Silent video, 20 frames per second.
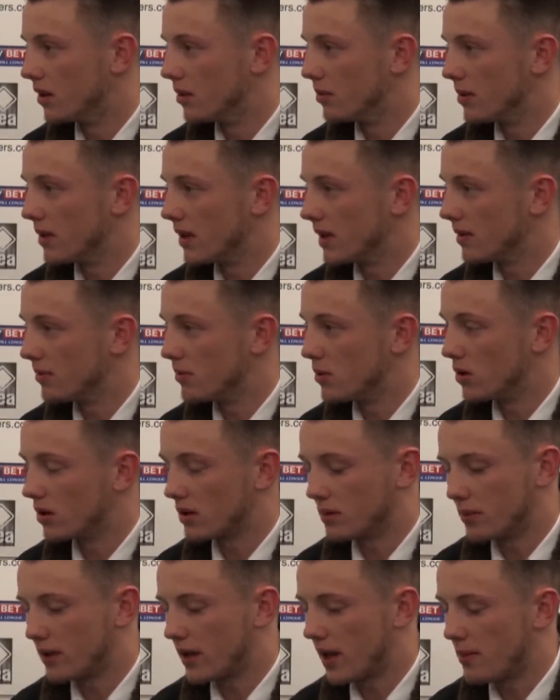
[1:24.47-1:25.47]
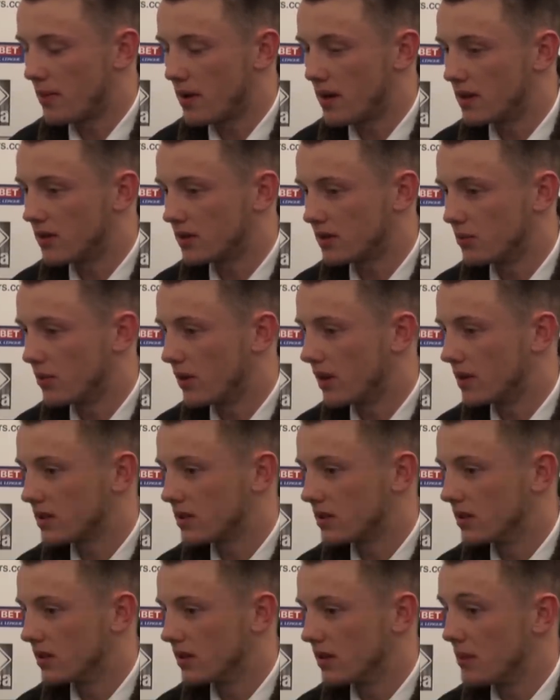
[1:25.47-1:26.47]
a little bit and Morgan came at us and we had
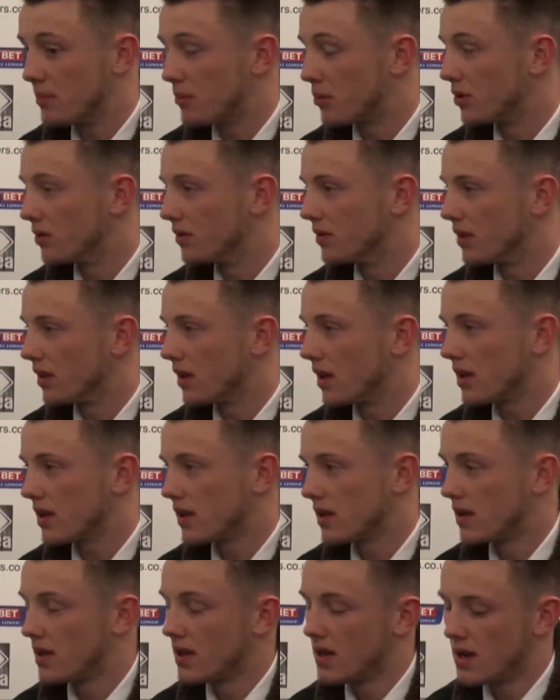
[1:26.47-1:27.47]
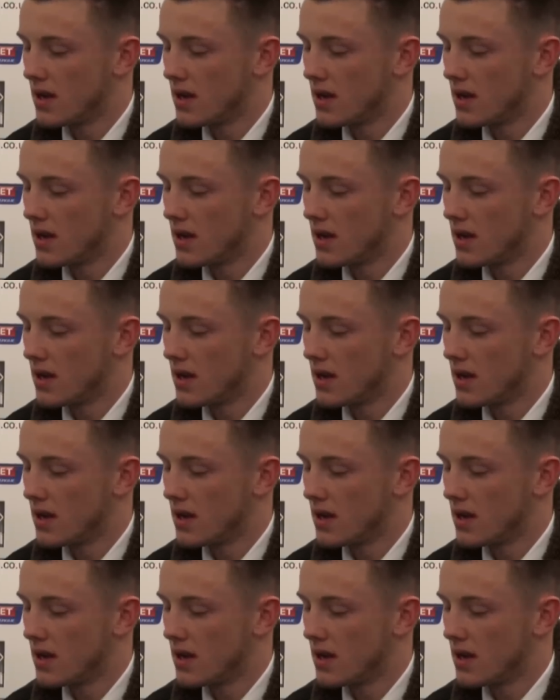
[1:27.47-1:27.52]
to improve on that.